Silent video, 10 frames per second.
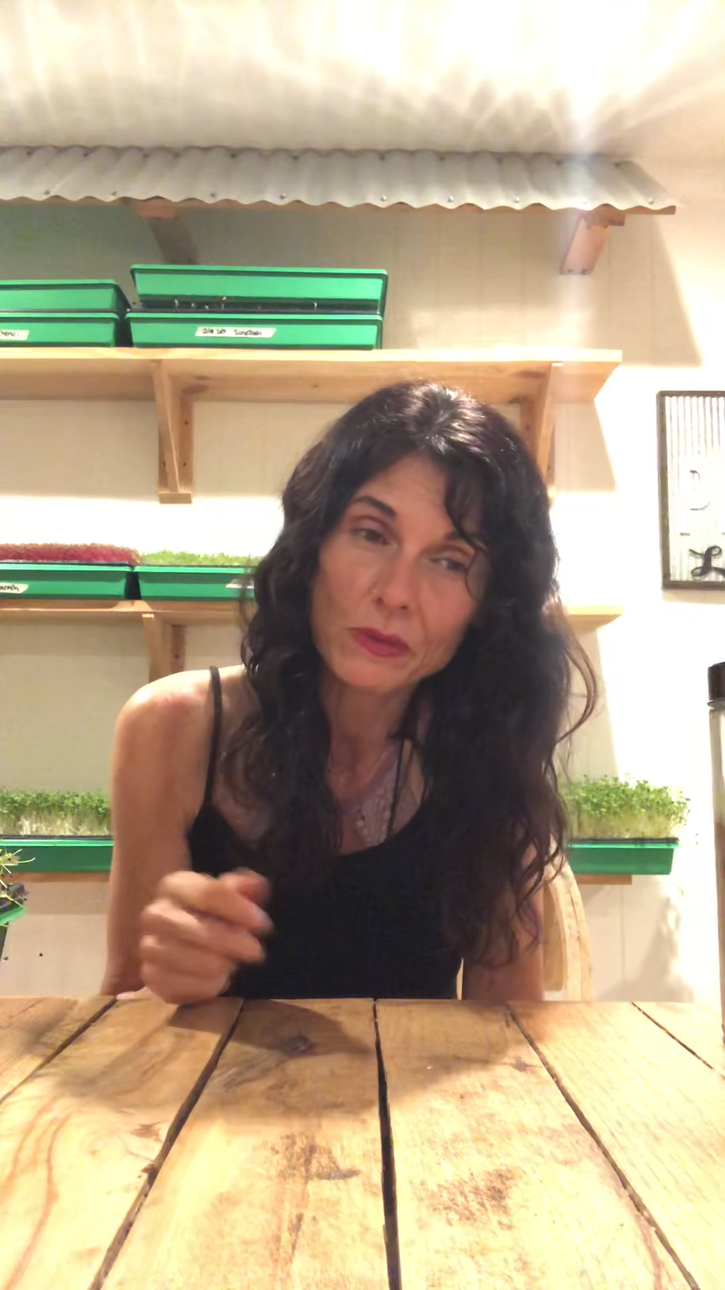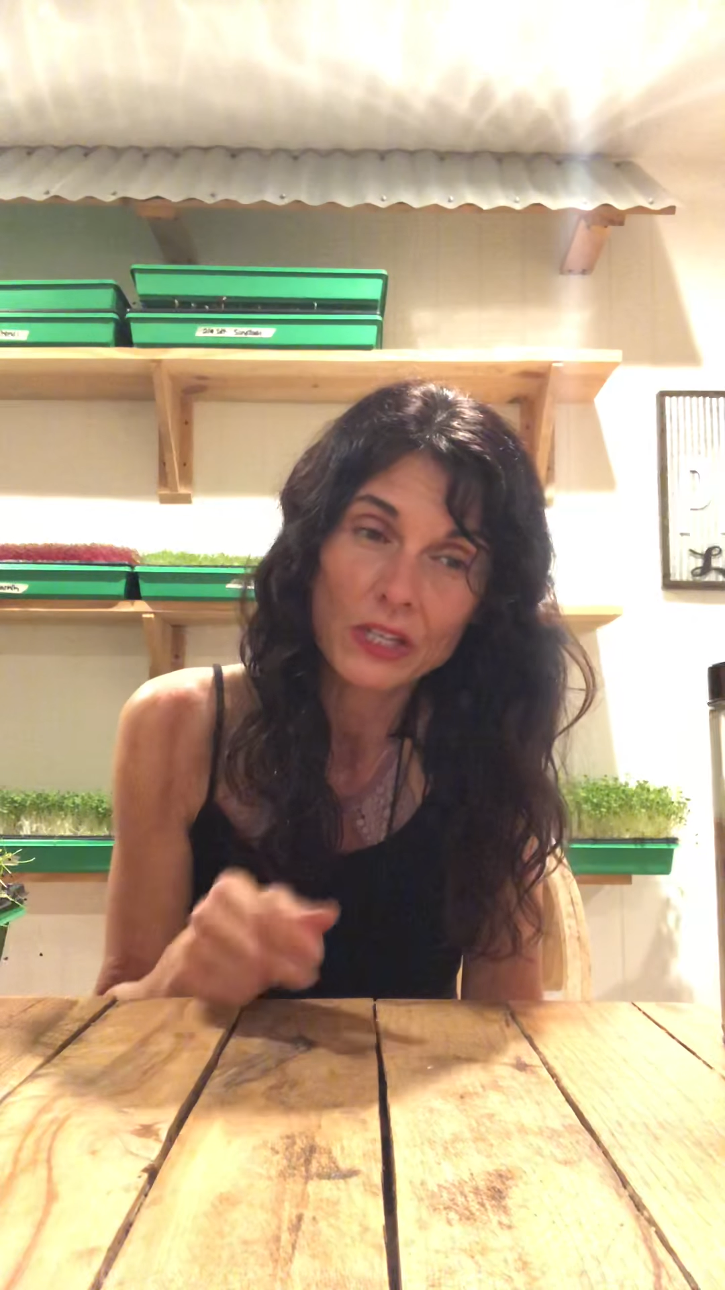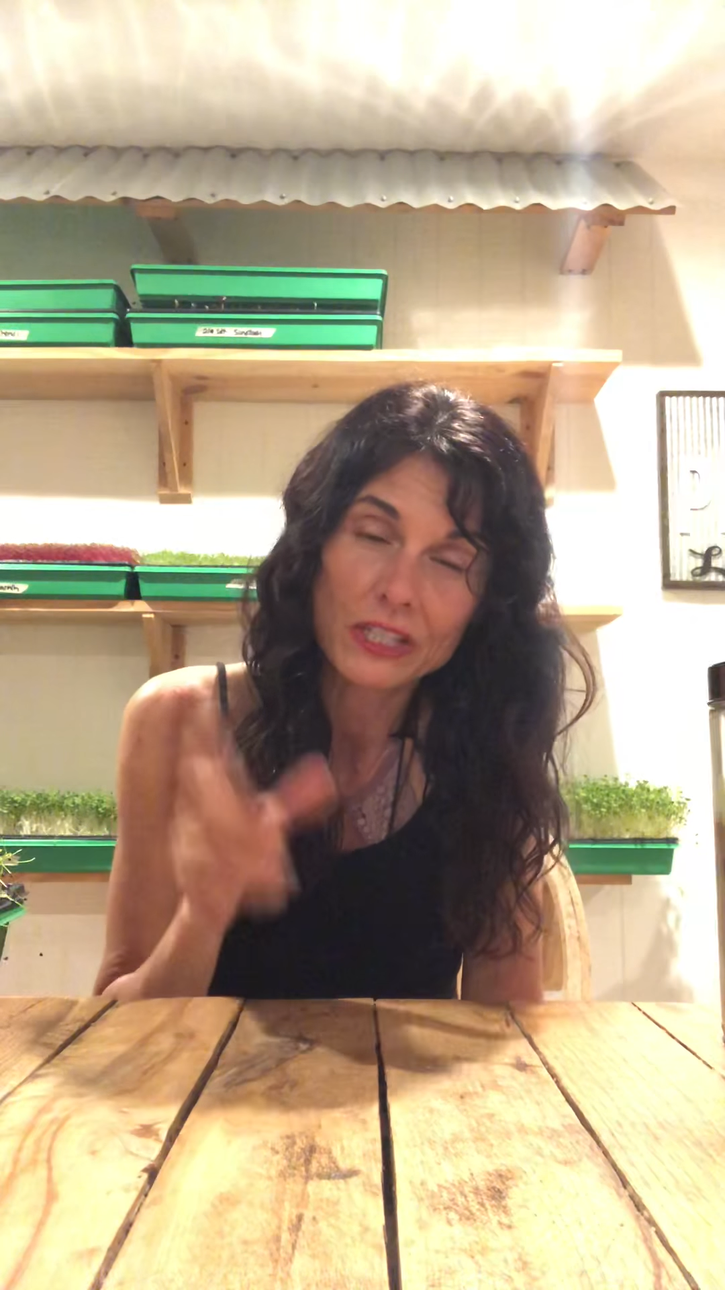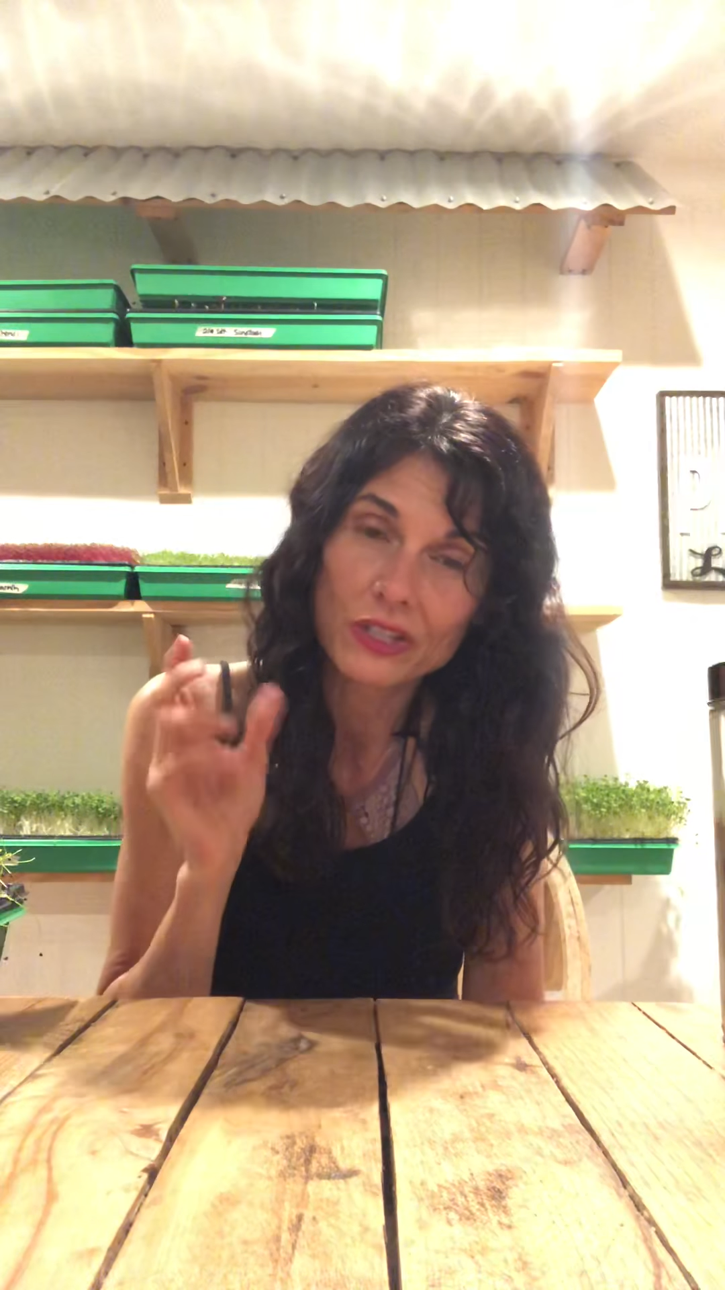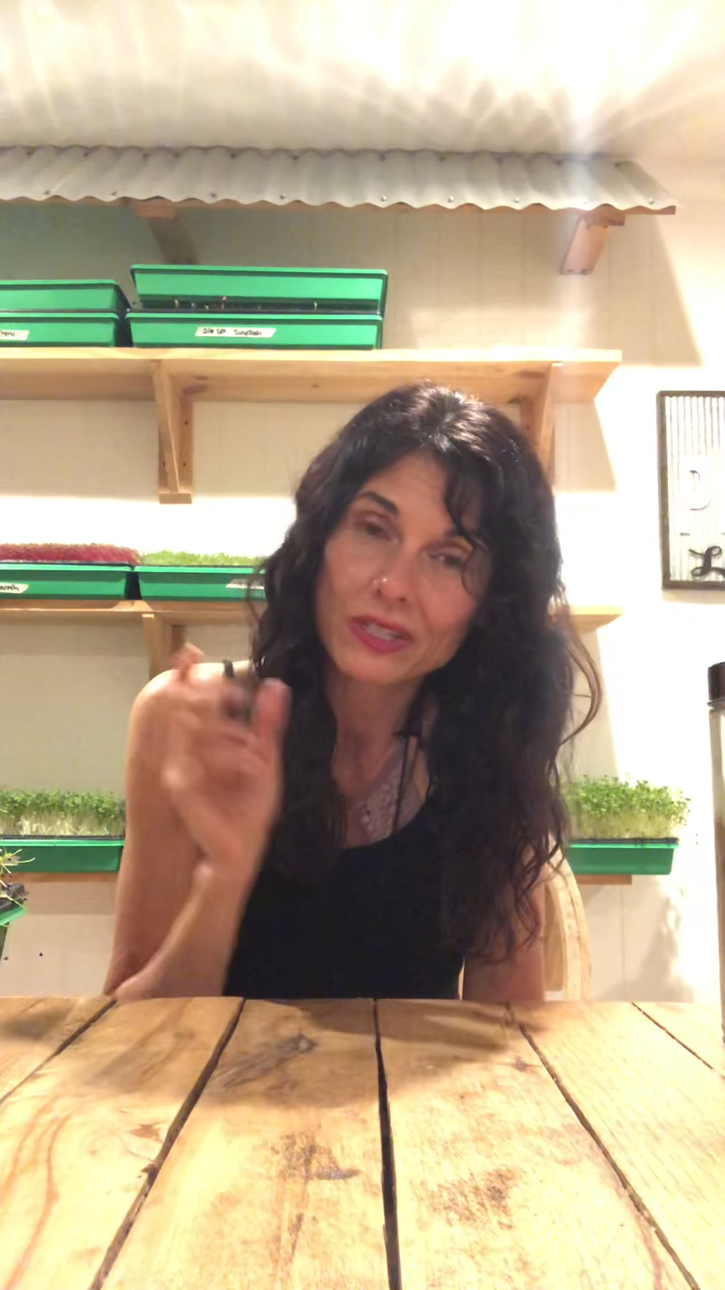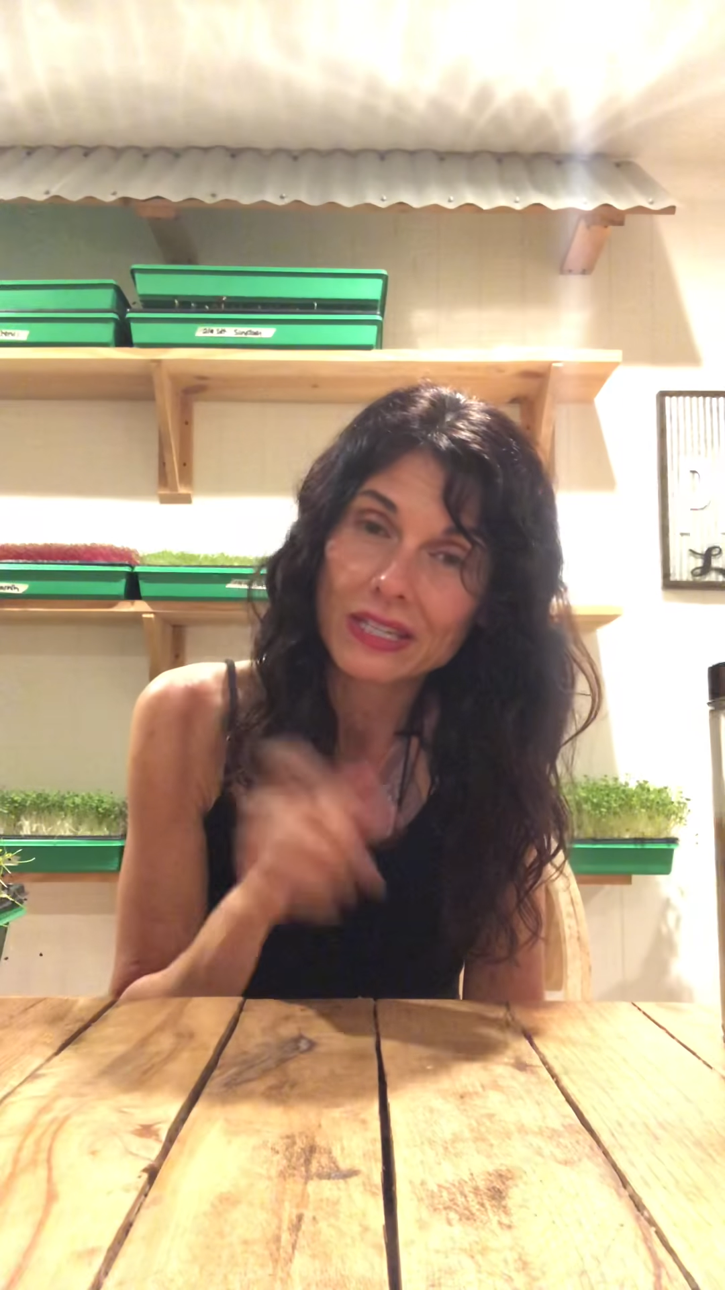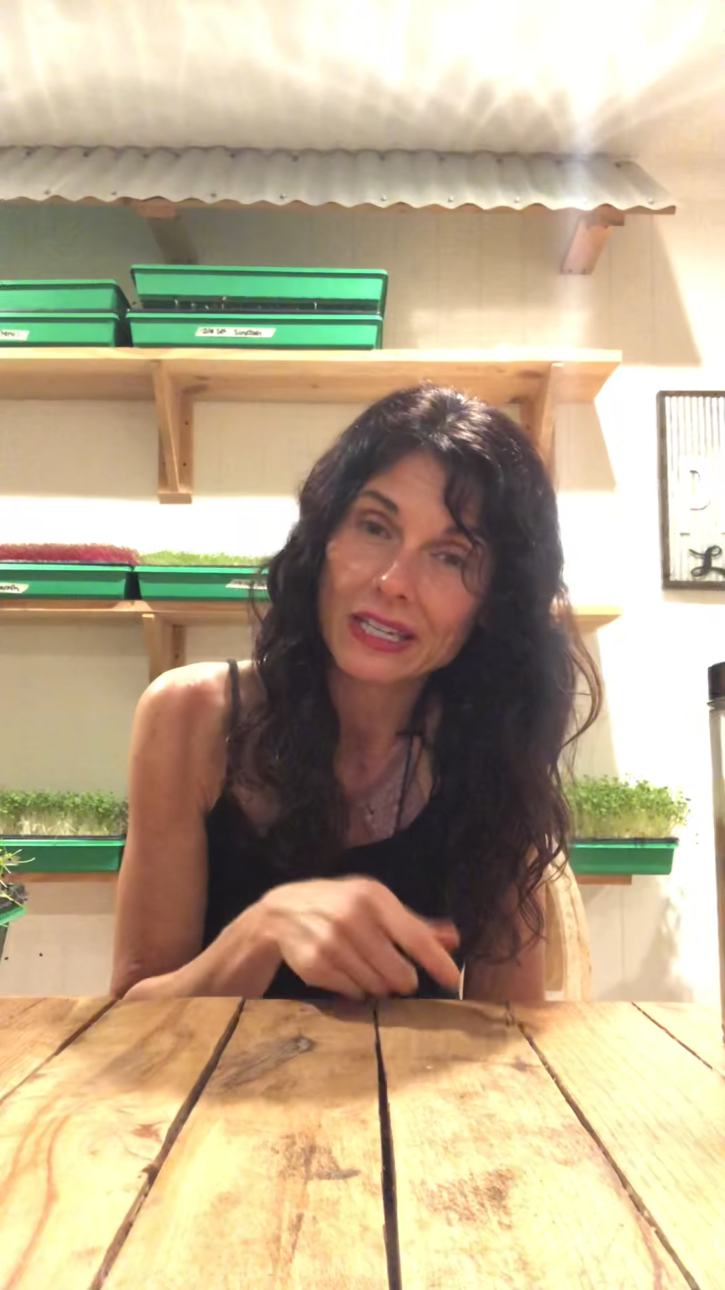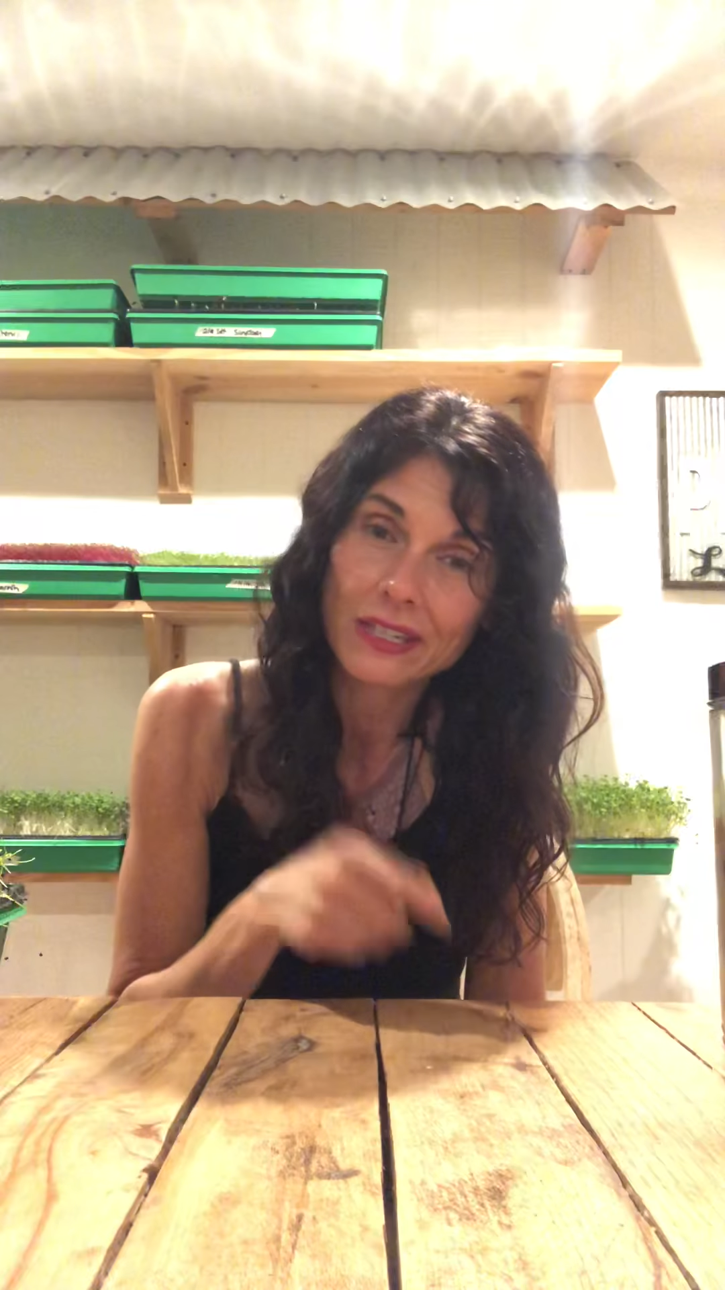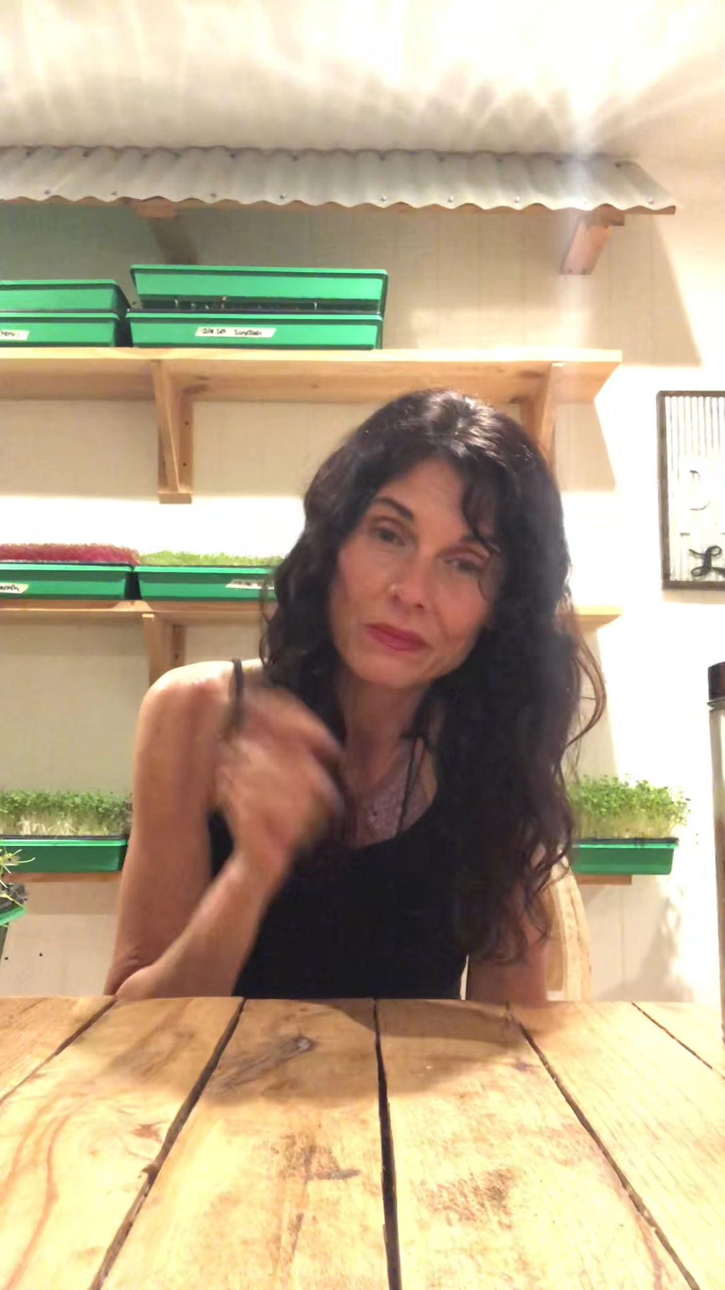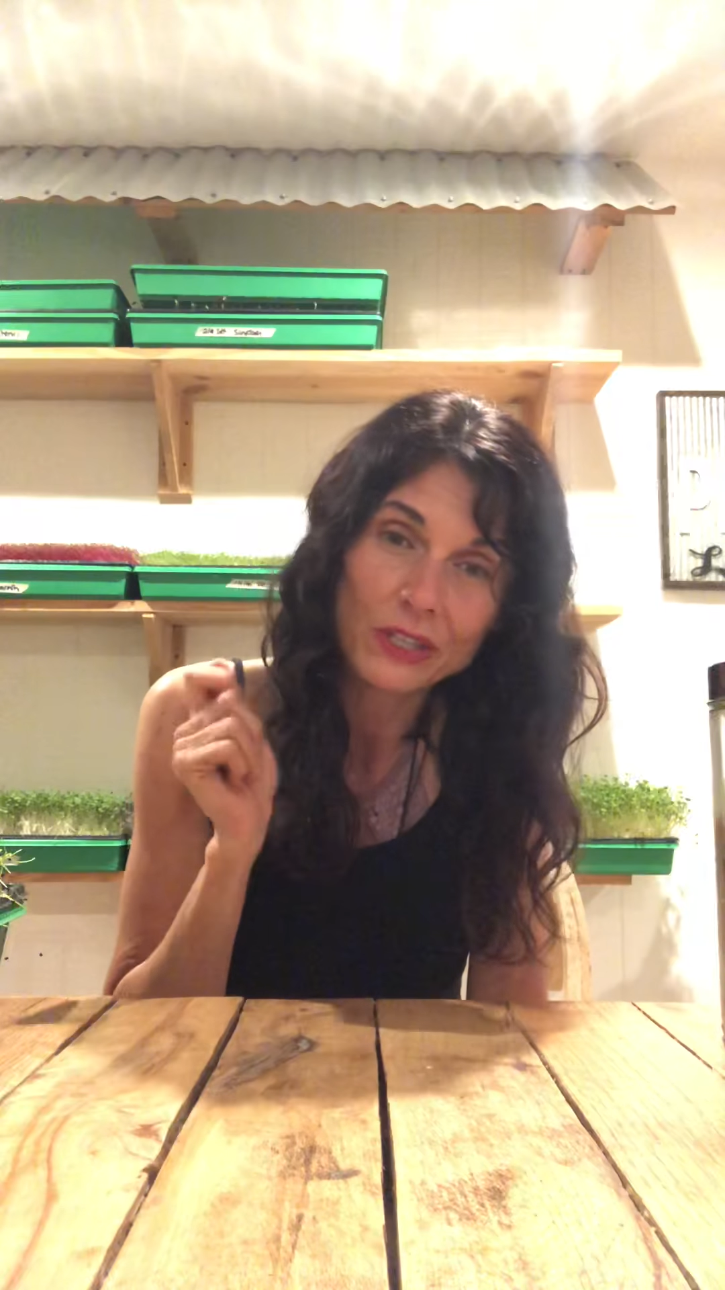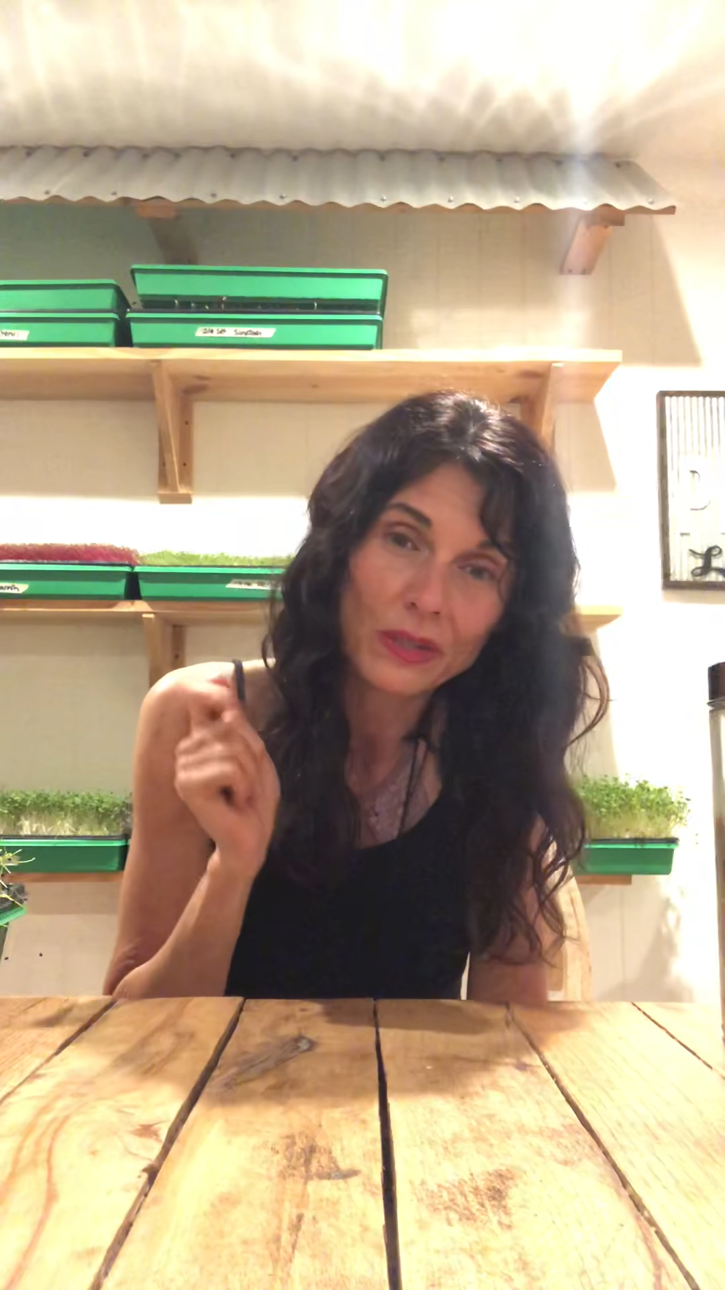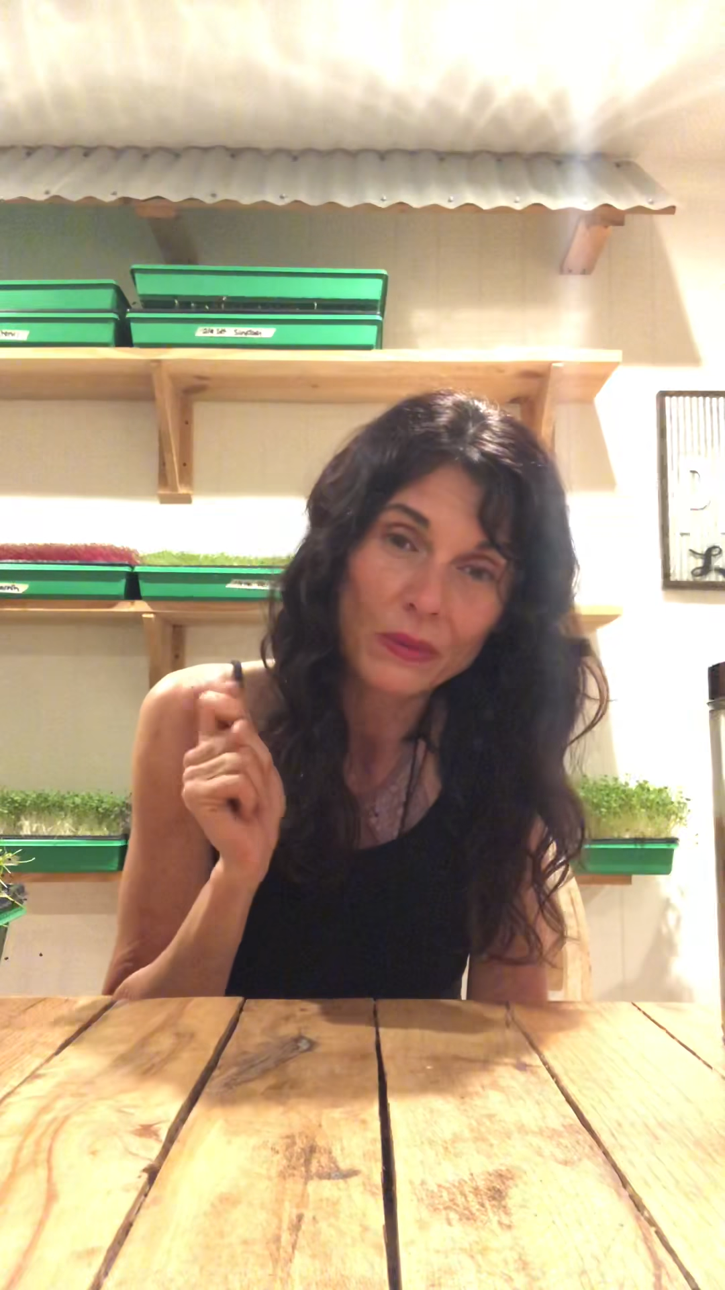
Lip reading: You can just eat them,